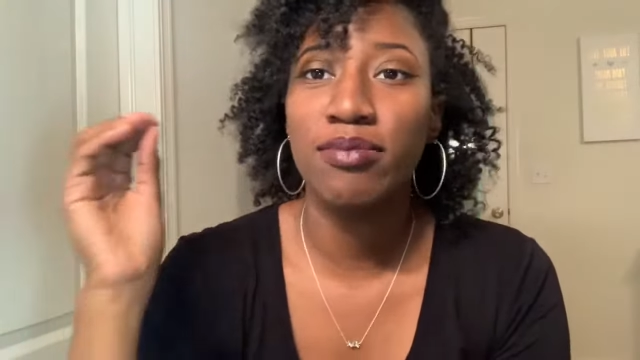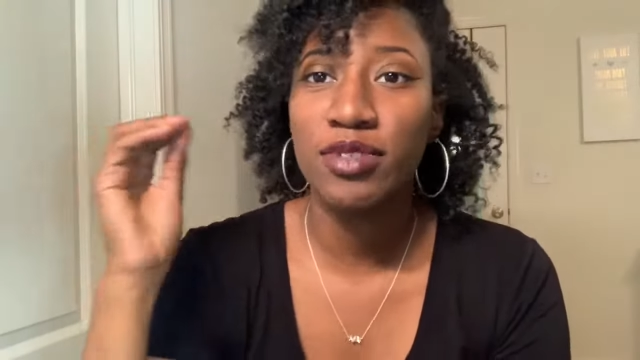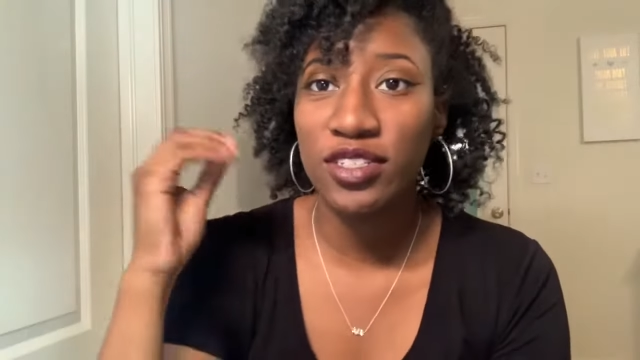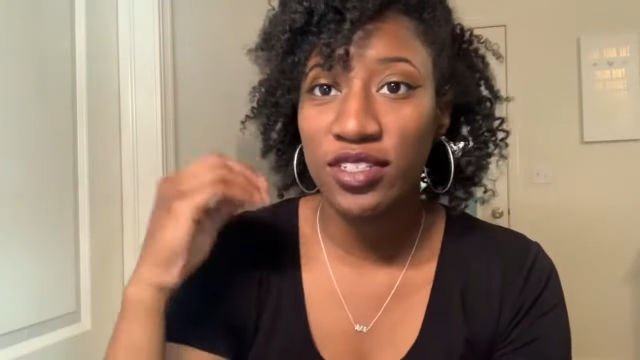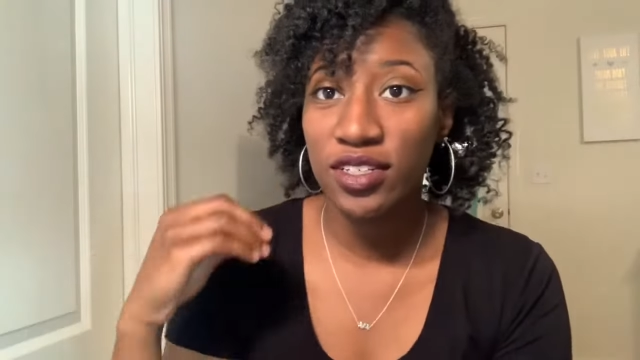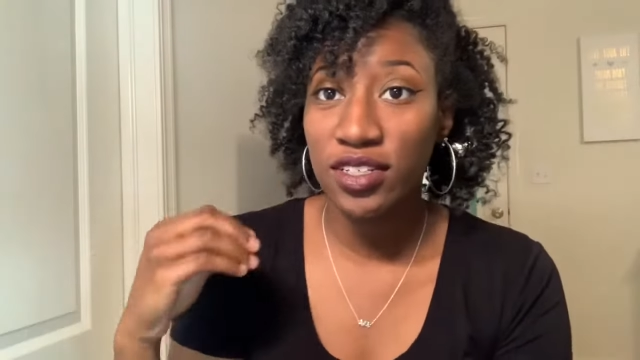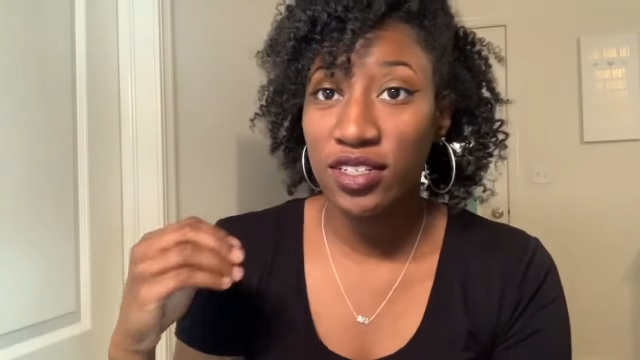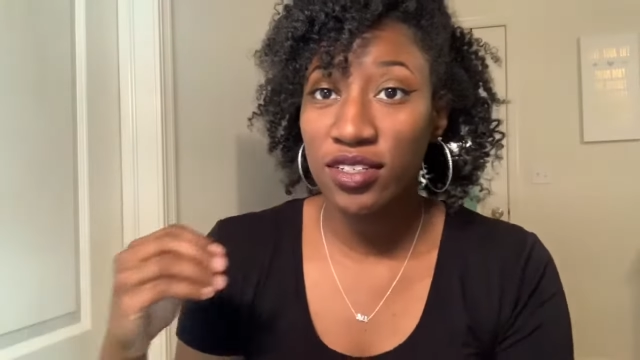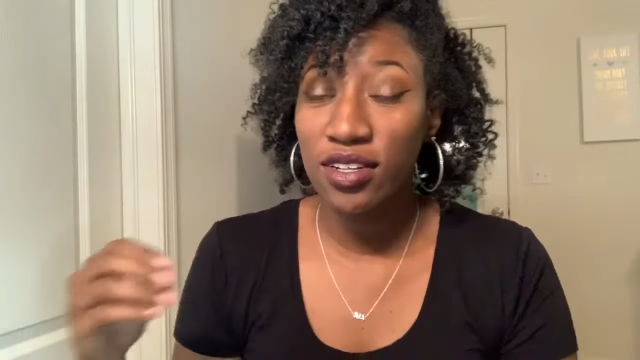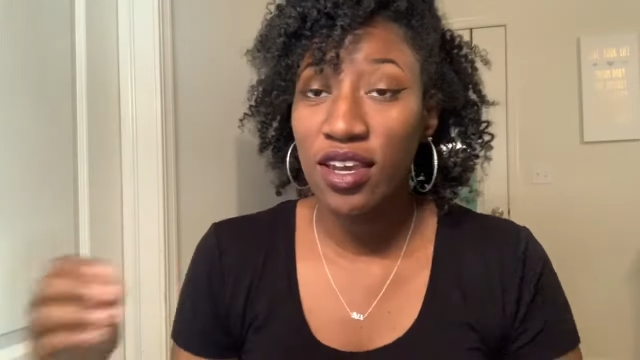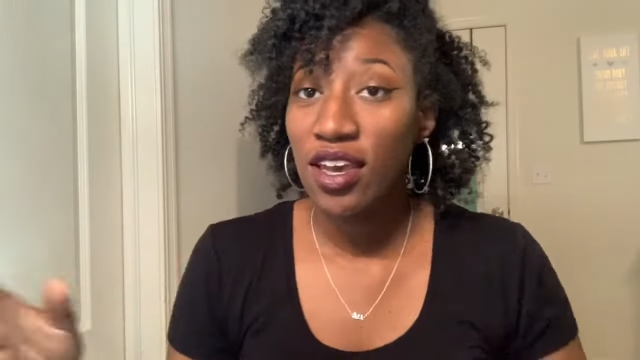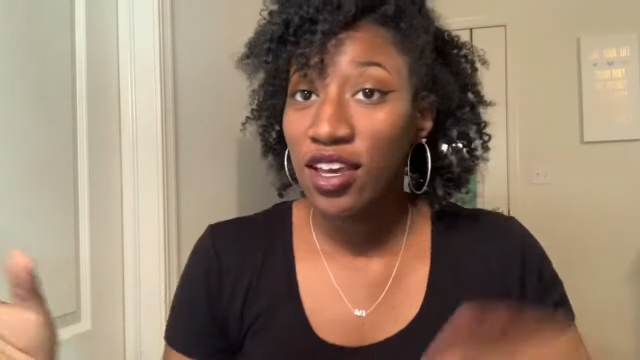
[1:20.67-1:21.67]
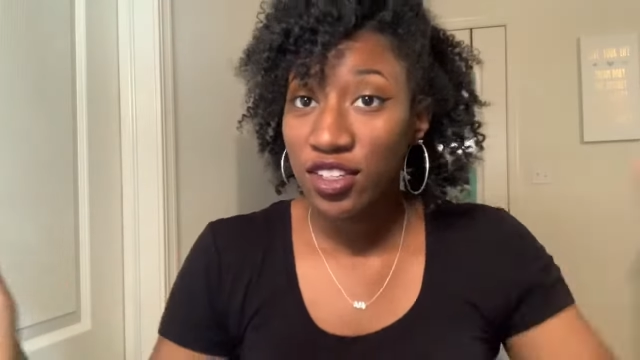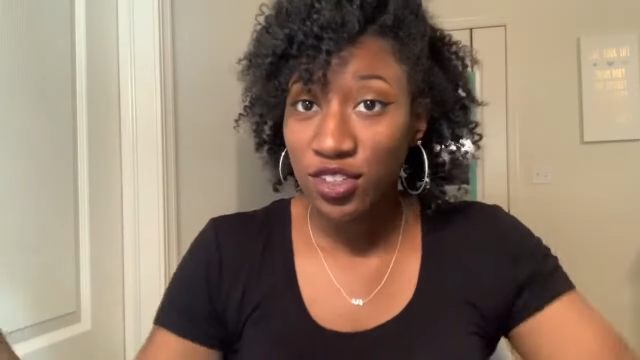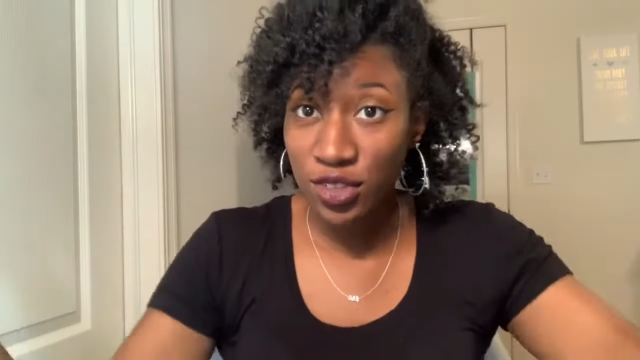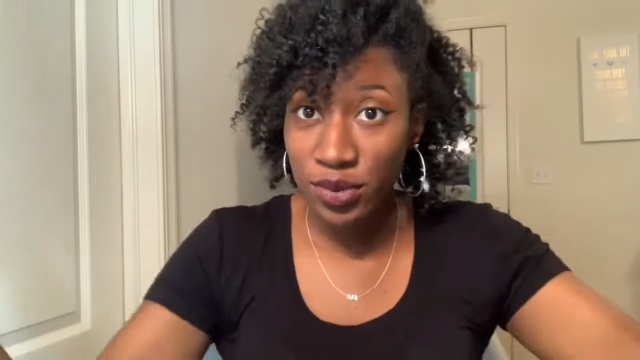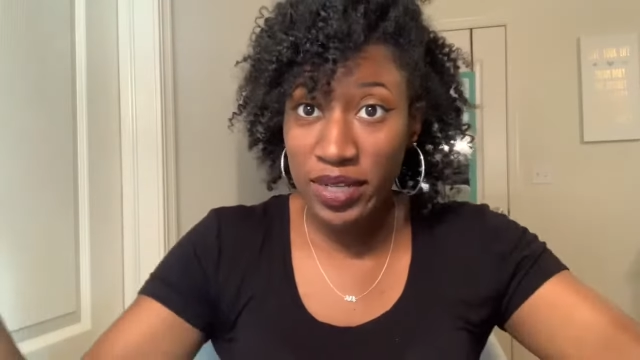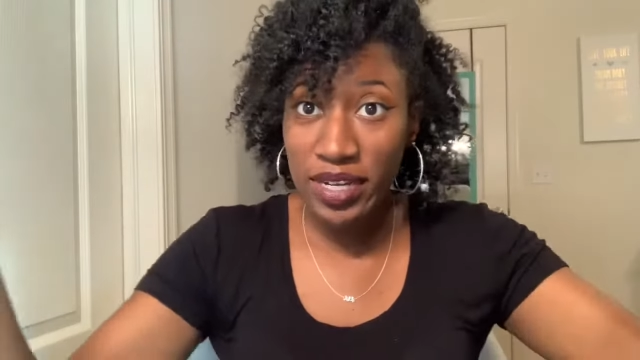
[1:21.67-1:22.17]
I'm just going to
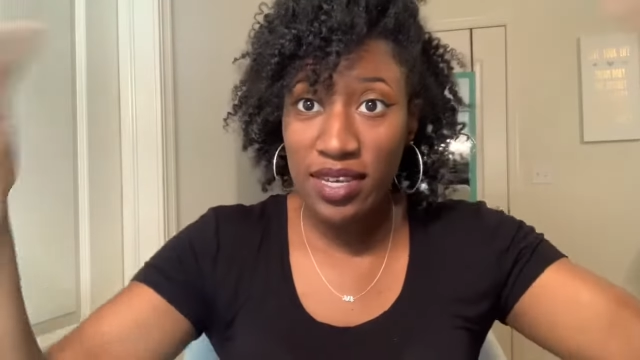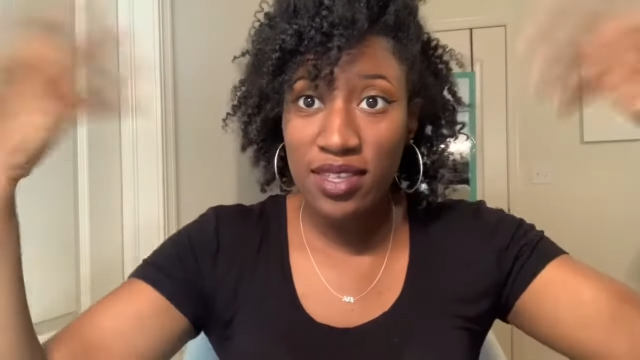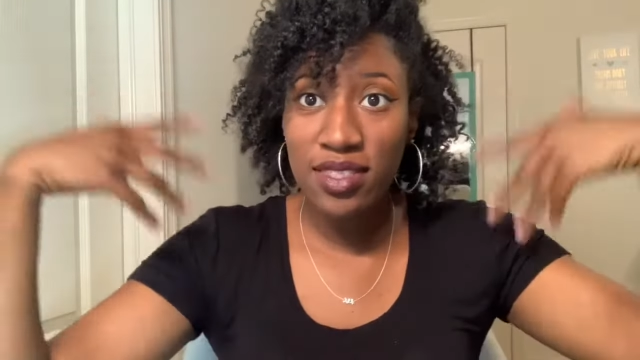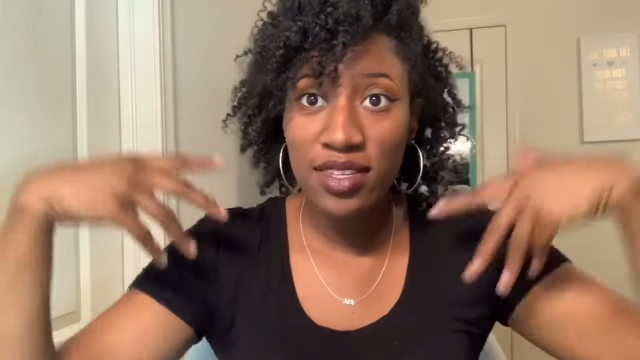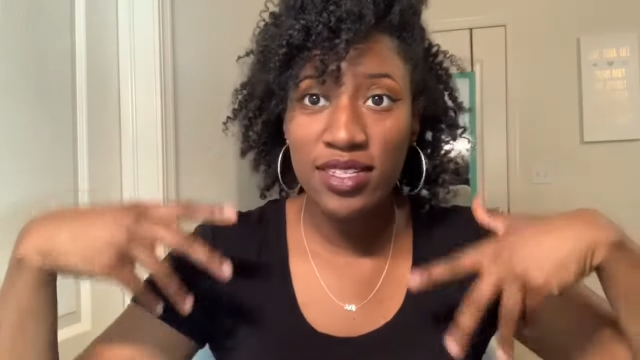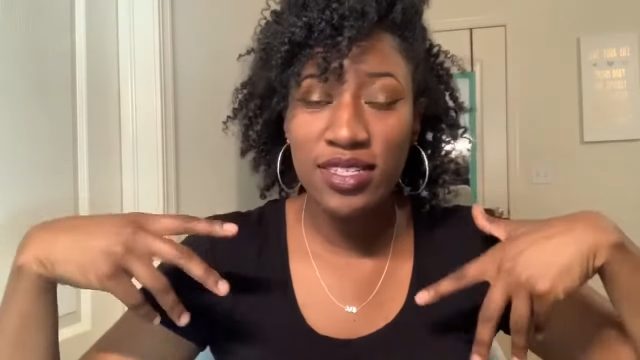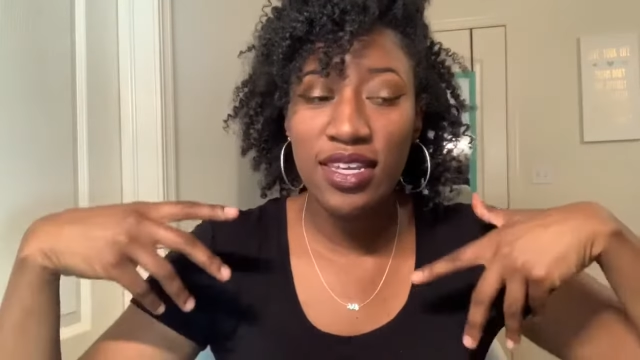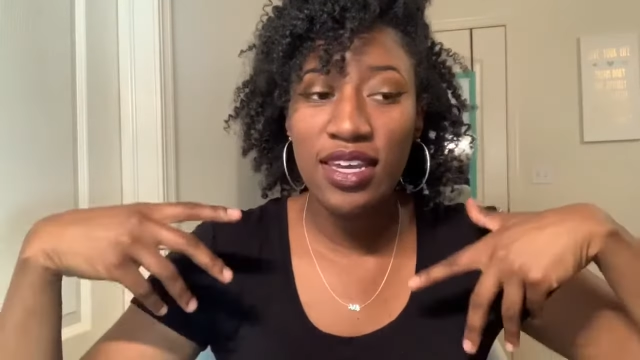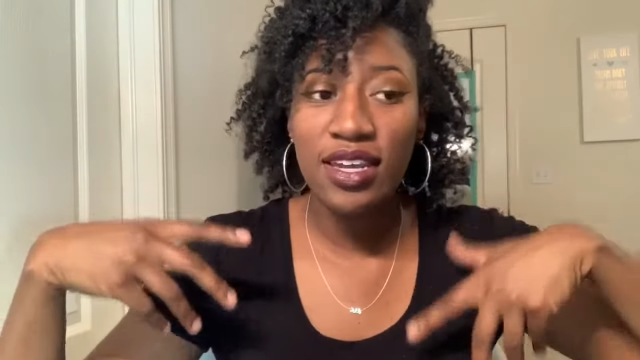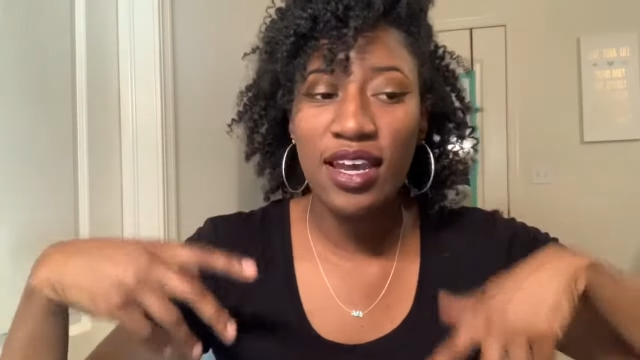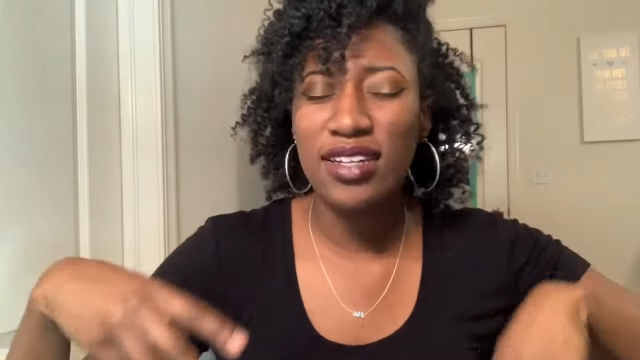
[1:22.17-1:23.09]
do it in this state.